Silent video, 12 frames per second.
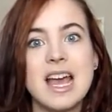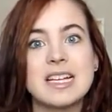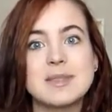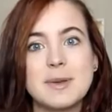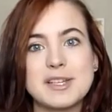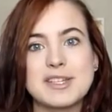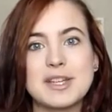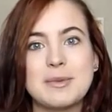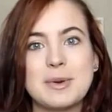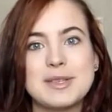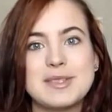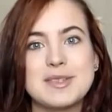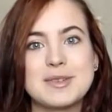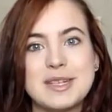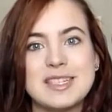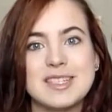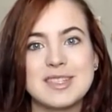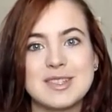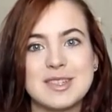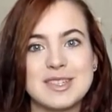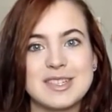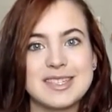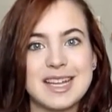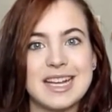especially once you reach a
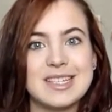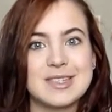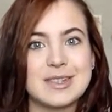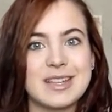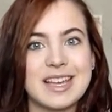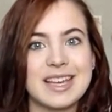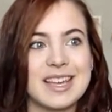certain stage, or